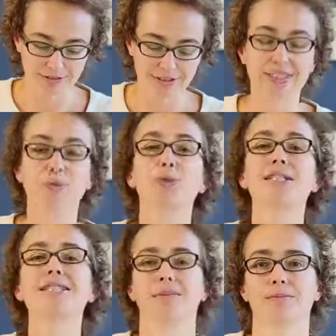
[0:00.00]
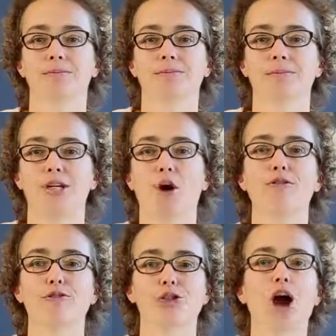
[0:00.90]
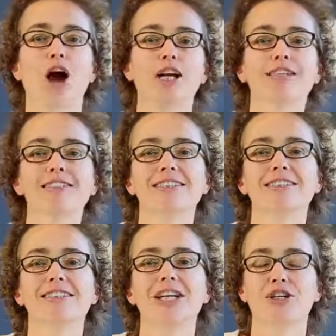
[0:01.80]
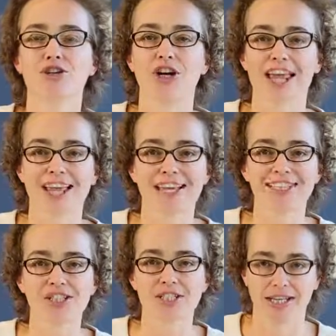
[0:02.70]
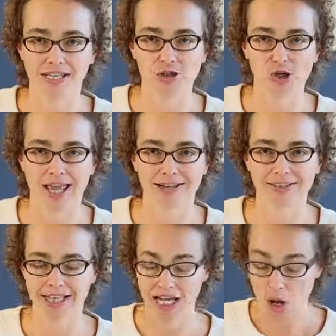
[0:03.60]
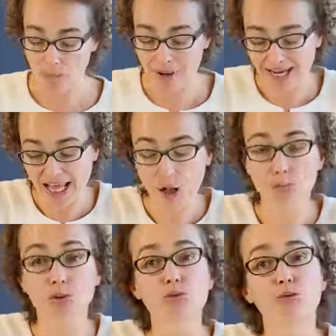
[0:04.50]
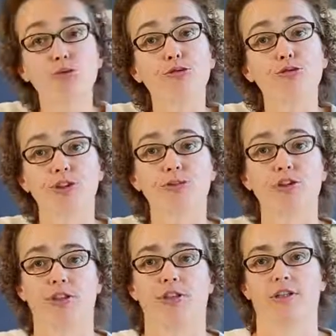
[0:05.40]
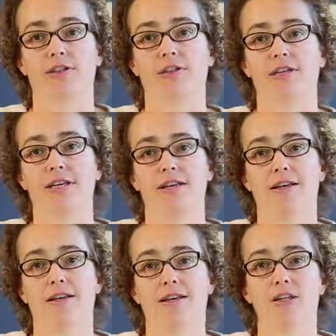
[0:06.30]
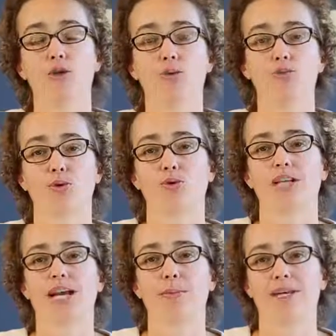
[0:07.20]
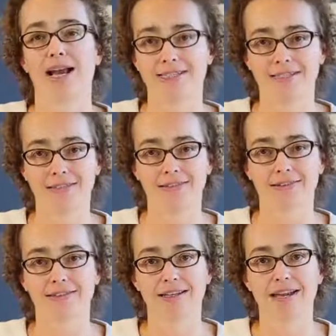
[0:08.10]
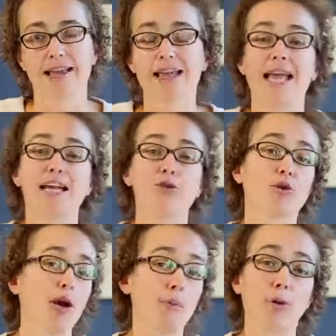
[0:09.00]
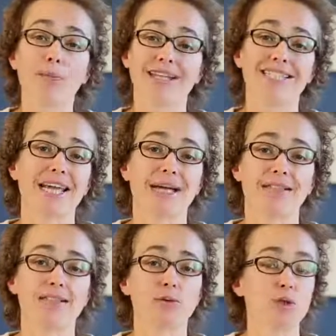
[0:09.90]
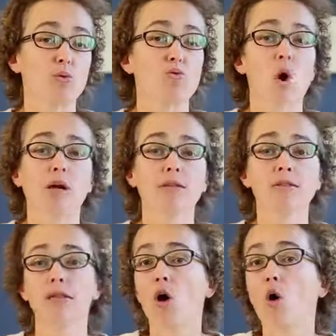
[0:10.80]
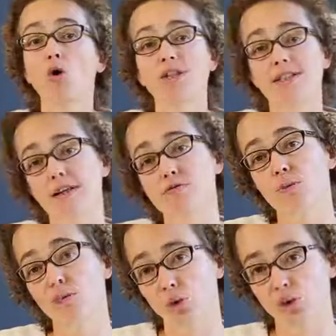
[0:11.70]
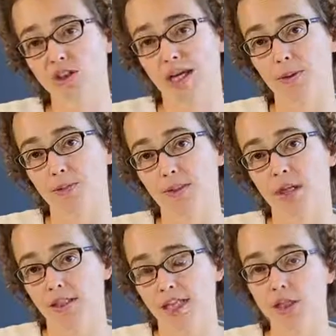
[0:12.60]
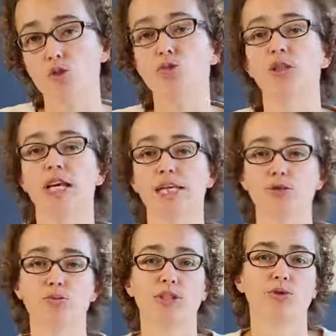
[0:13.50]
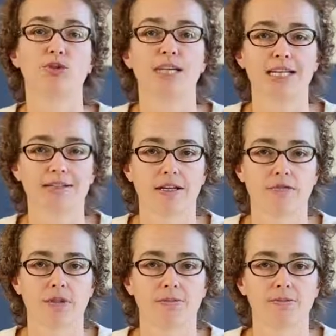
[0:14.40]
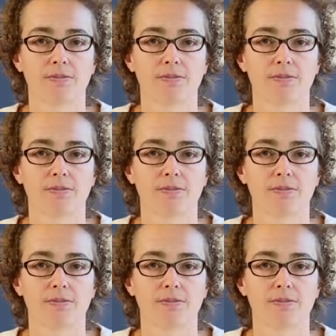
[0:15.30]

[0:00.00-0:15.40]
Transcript: the wisdom of your heart, your hands, and your head might help you to filter your prototyping ideas. And you come up at the end with one or several prototypes that you would like to bring to the next level.